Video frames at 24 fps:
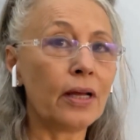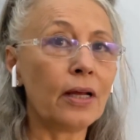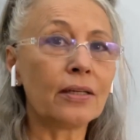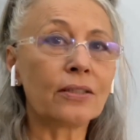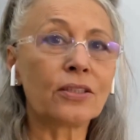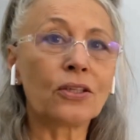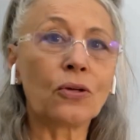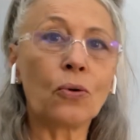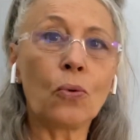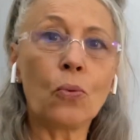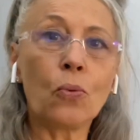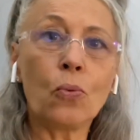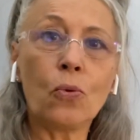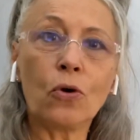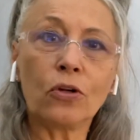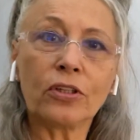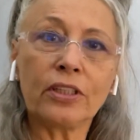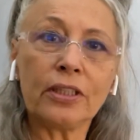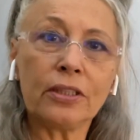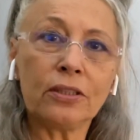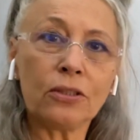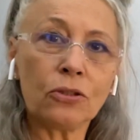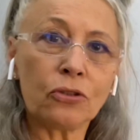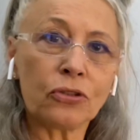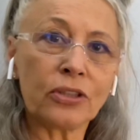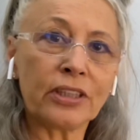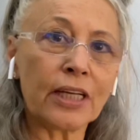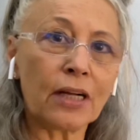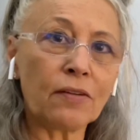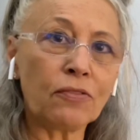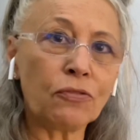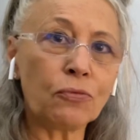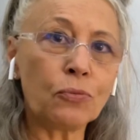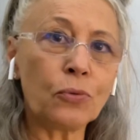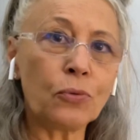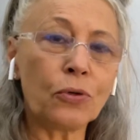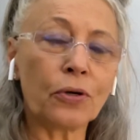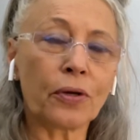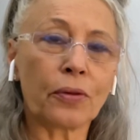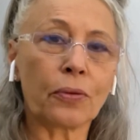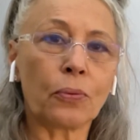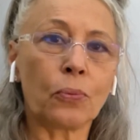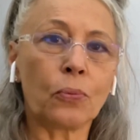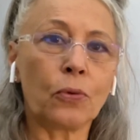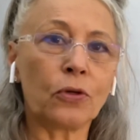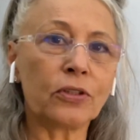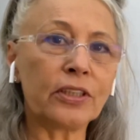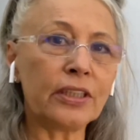So, what is your self worth?
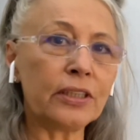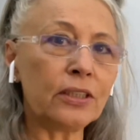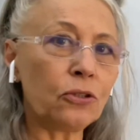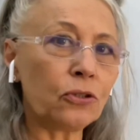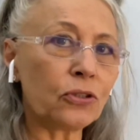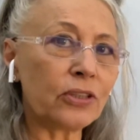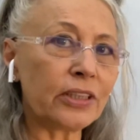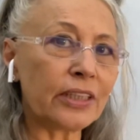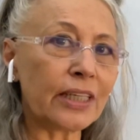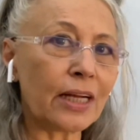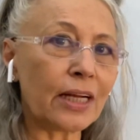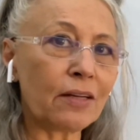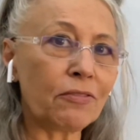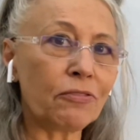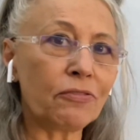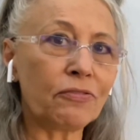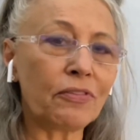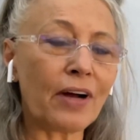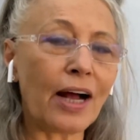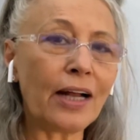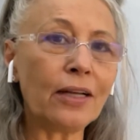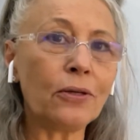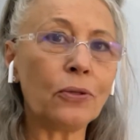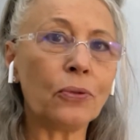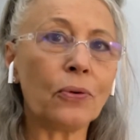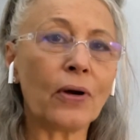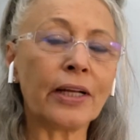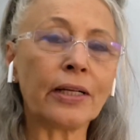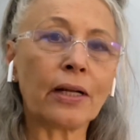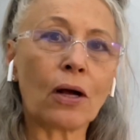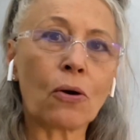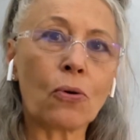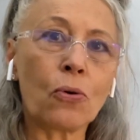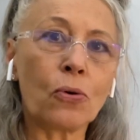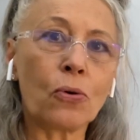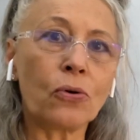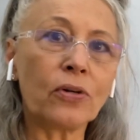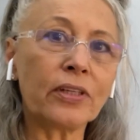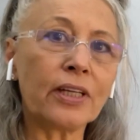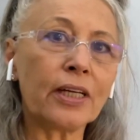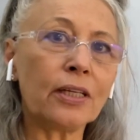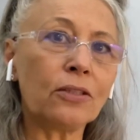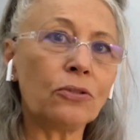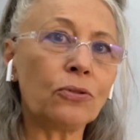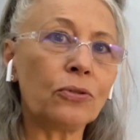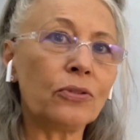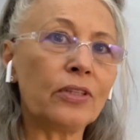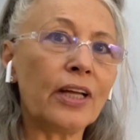What is your self value? And
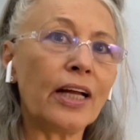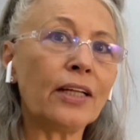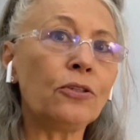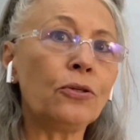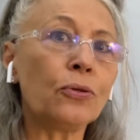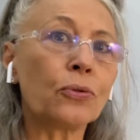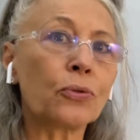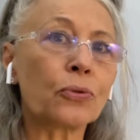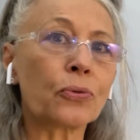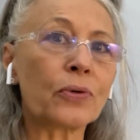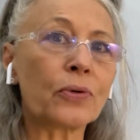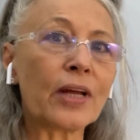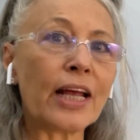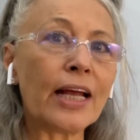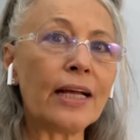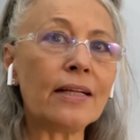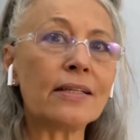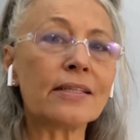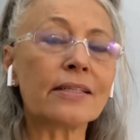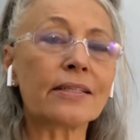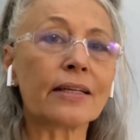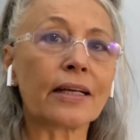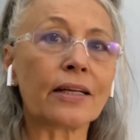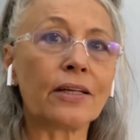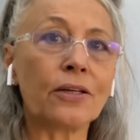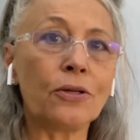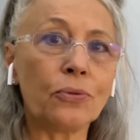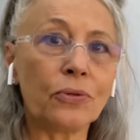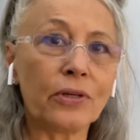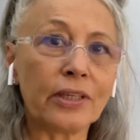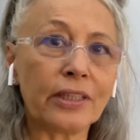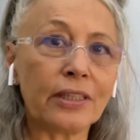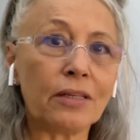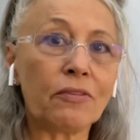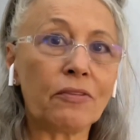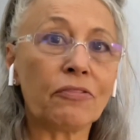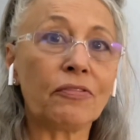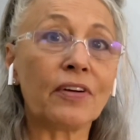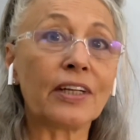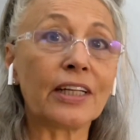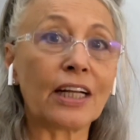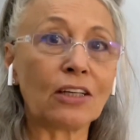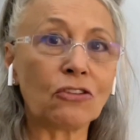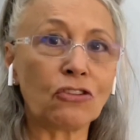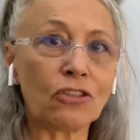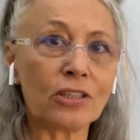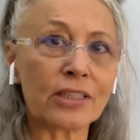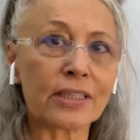according to that, you create security,
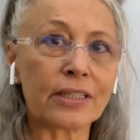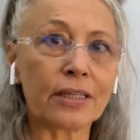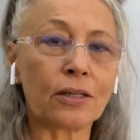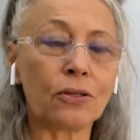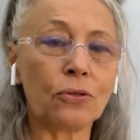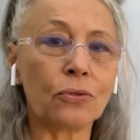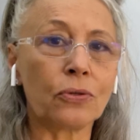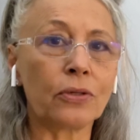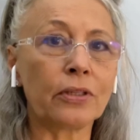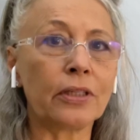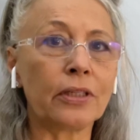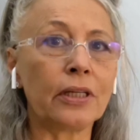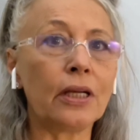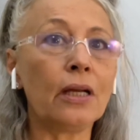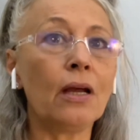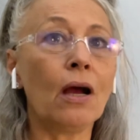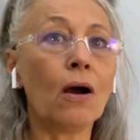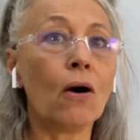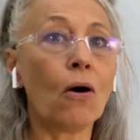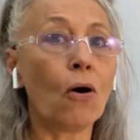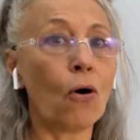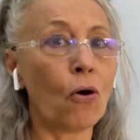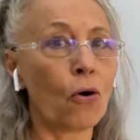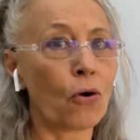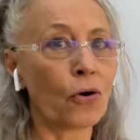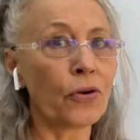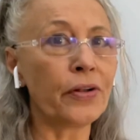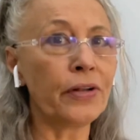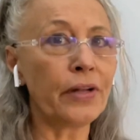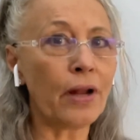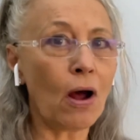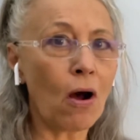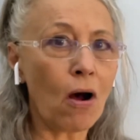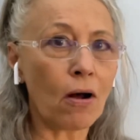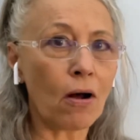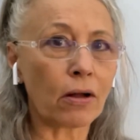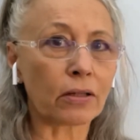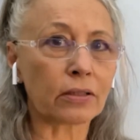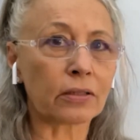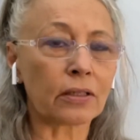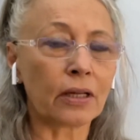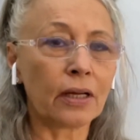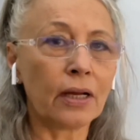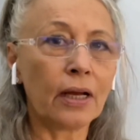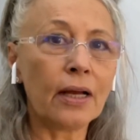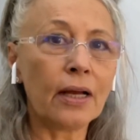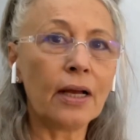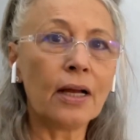financial security, or not.
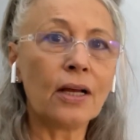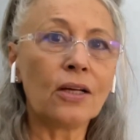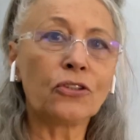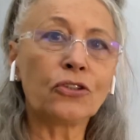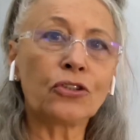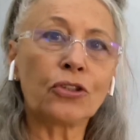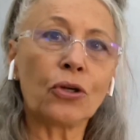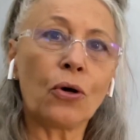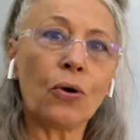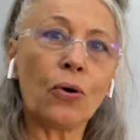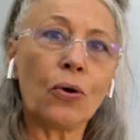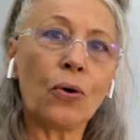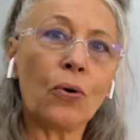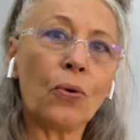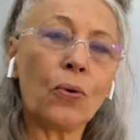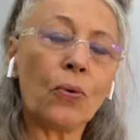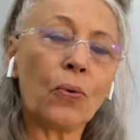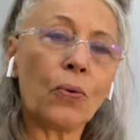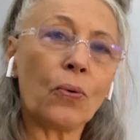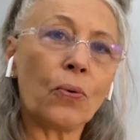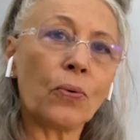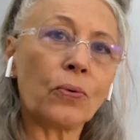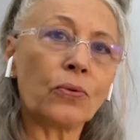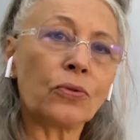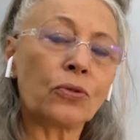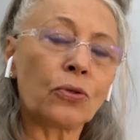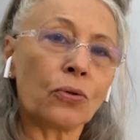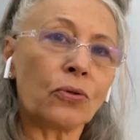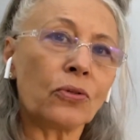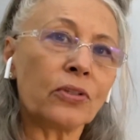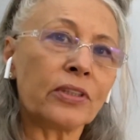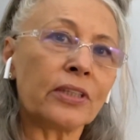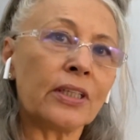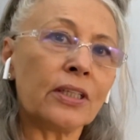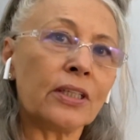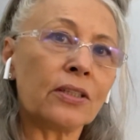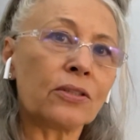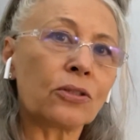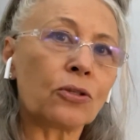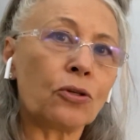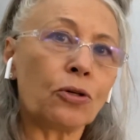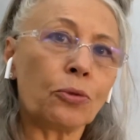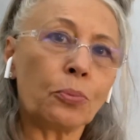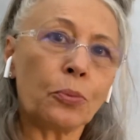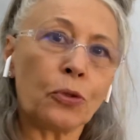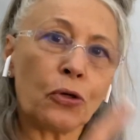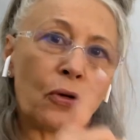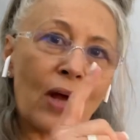So, Taurus and
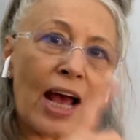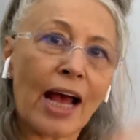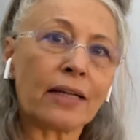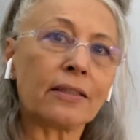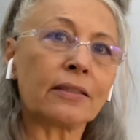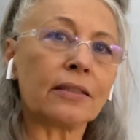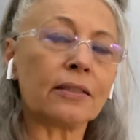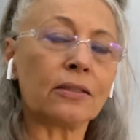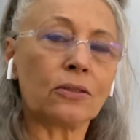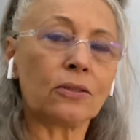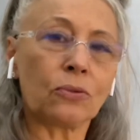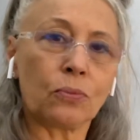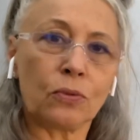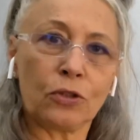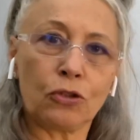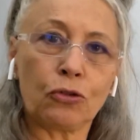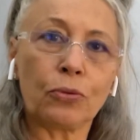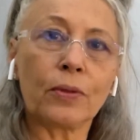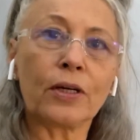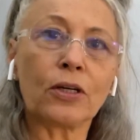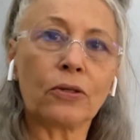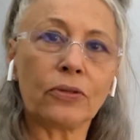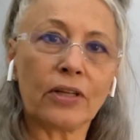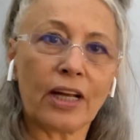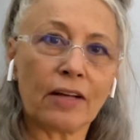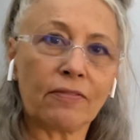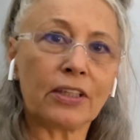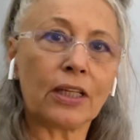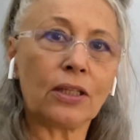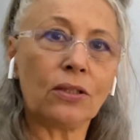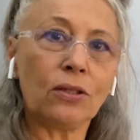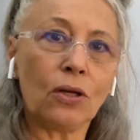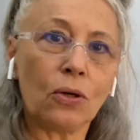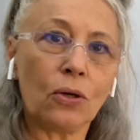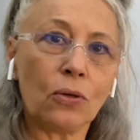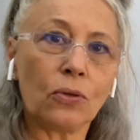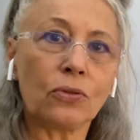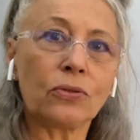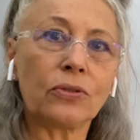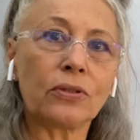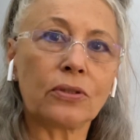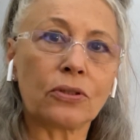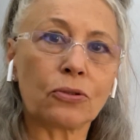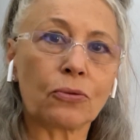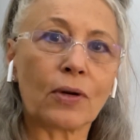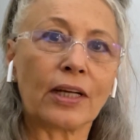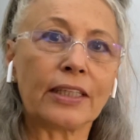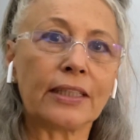Scorpio axis, which we're going to have the
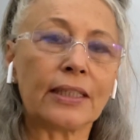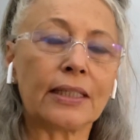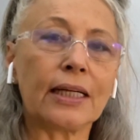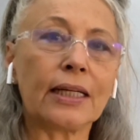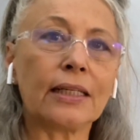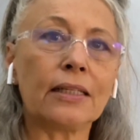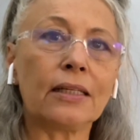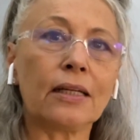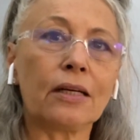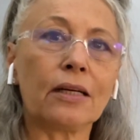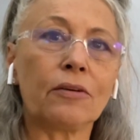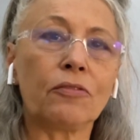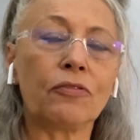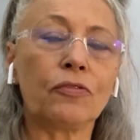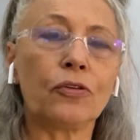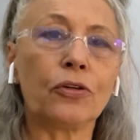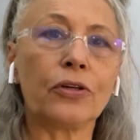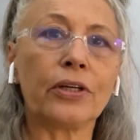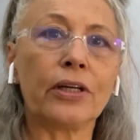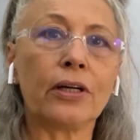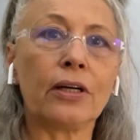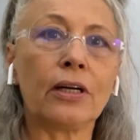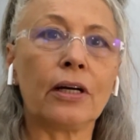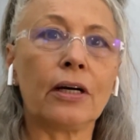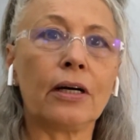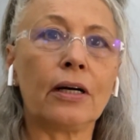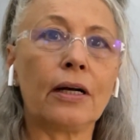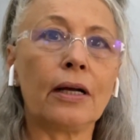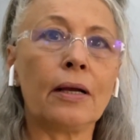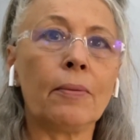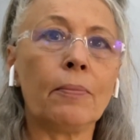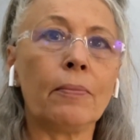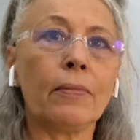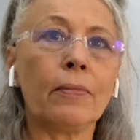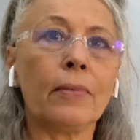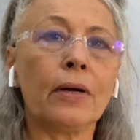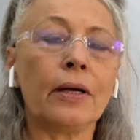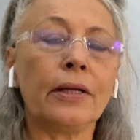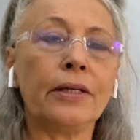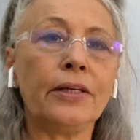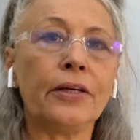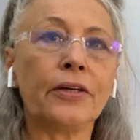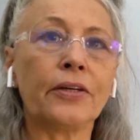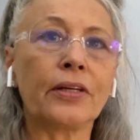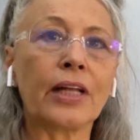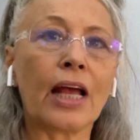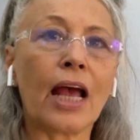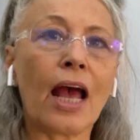nodes transiting there for uh, a
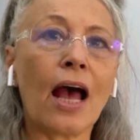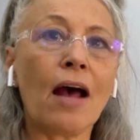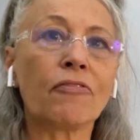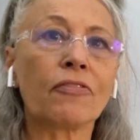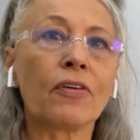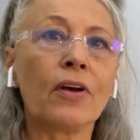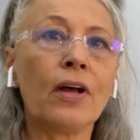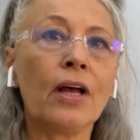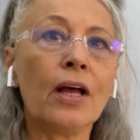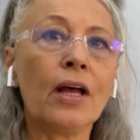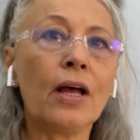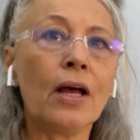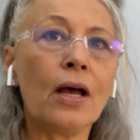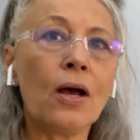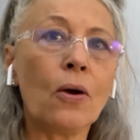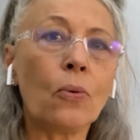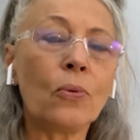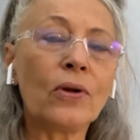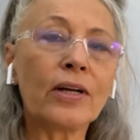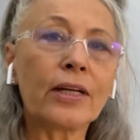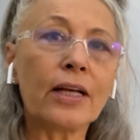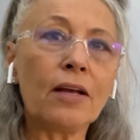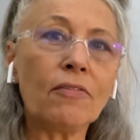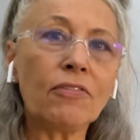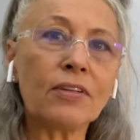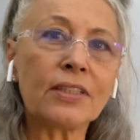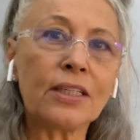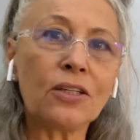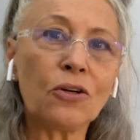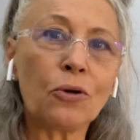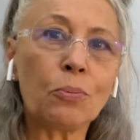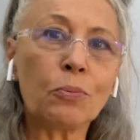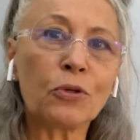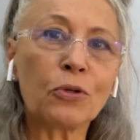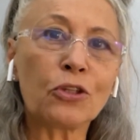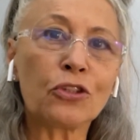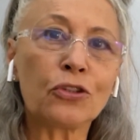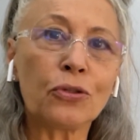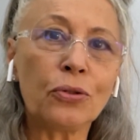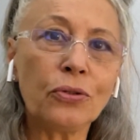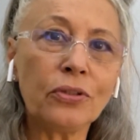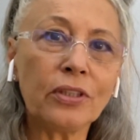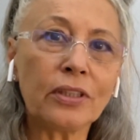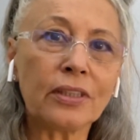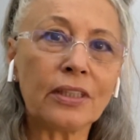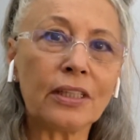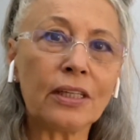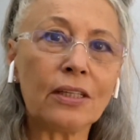year and a half, will give us the
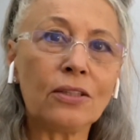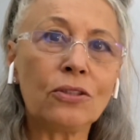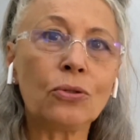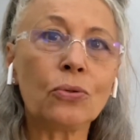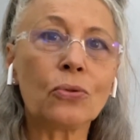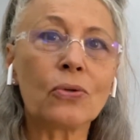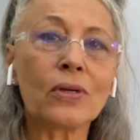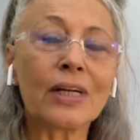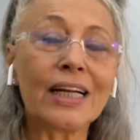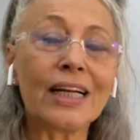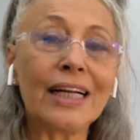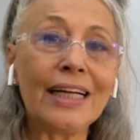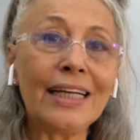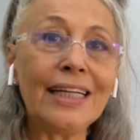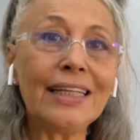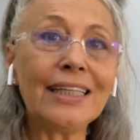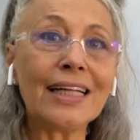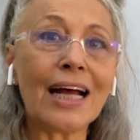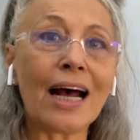opportunity to clean